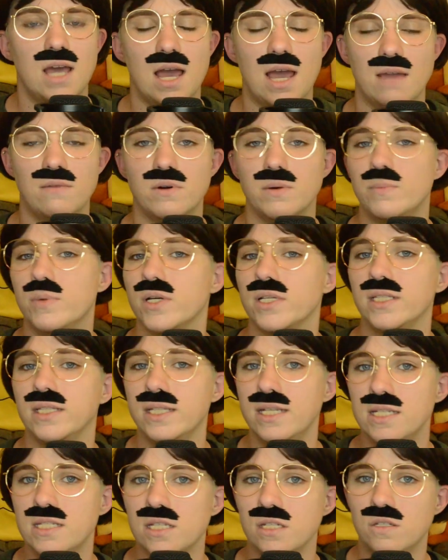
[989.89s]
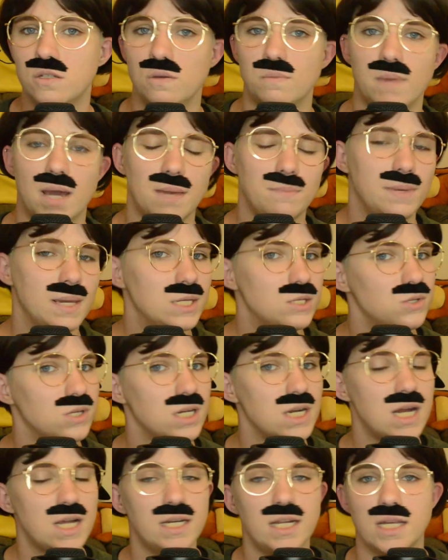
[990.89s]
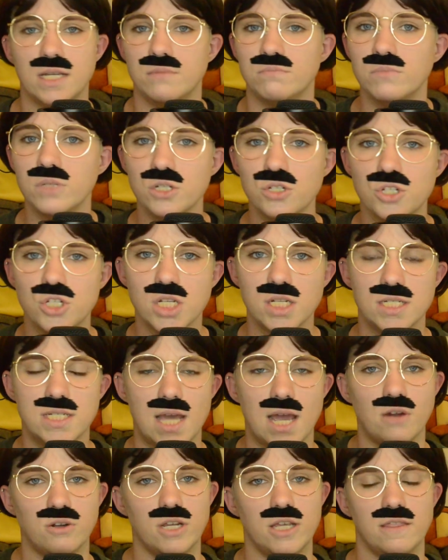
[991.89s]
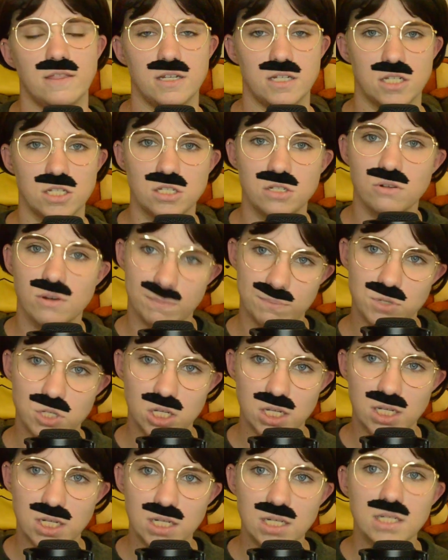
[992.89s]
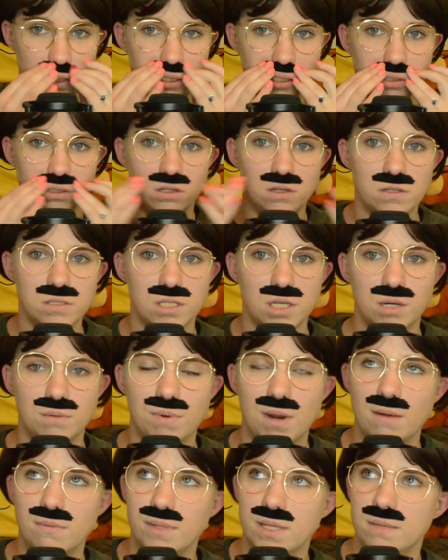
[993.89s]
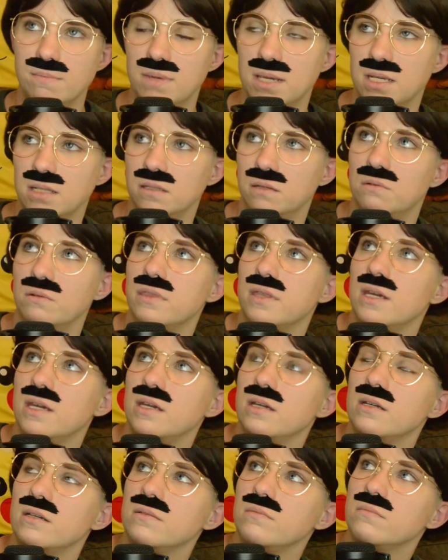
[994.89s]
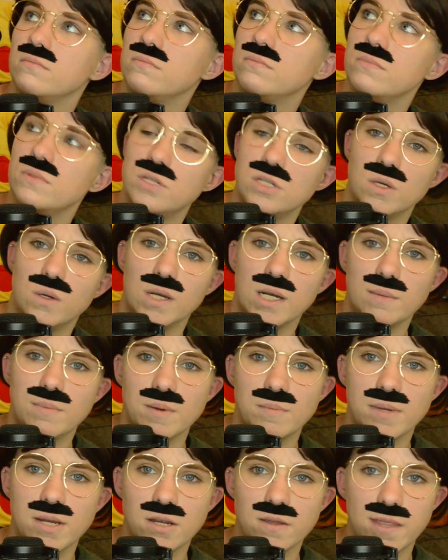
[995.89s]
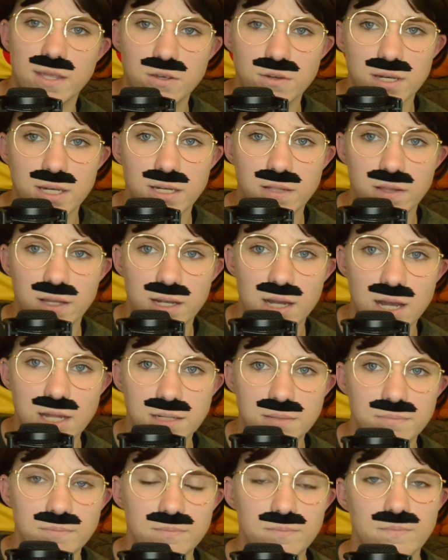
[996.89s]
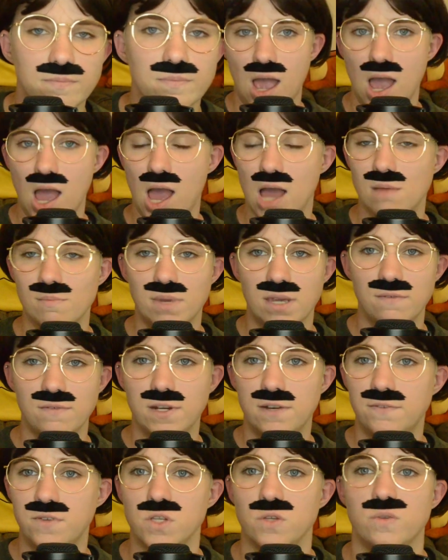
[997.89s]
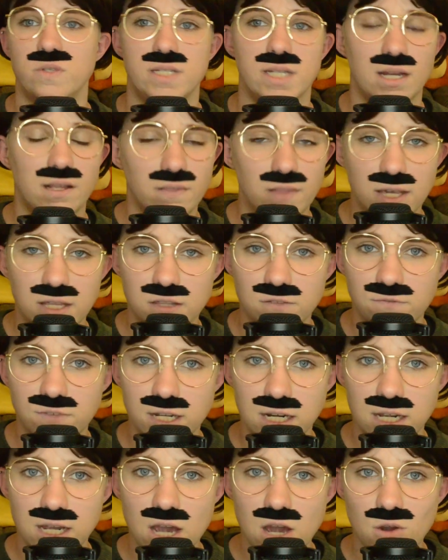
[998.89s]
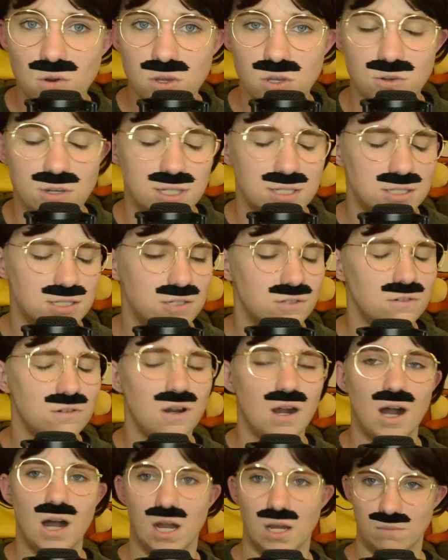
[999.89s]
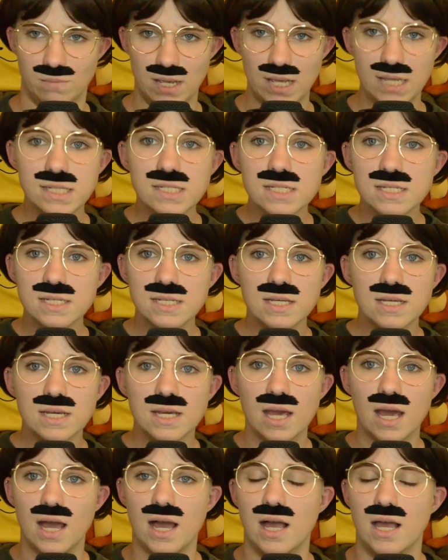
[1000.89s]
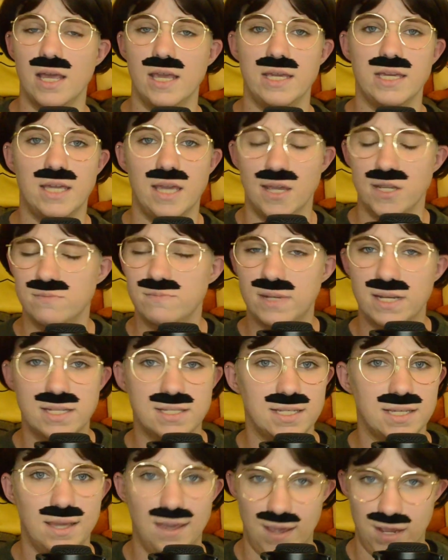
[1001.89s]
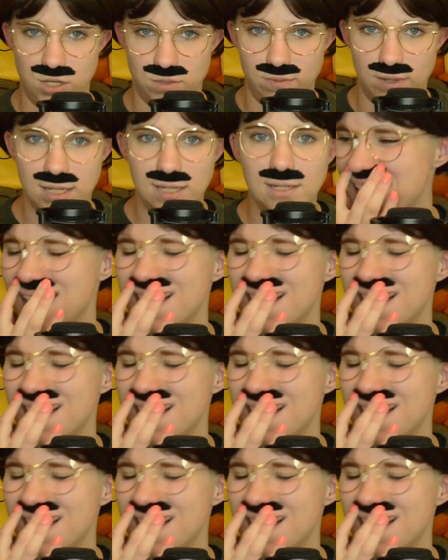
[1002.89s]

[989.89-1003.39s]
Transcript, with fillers: I will put links to my Patreon and merch down in the description. There'll also probably be a little thing showing up up here that you can click on. Um, even if you didn't like the video, you can still comment. Uh, engagement is engagement.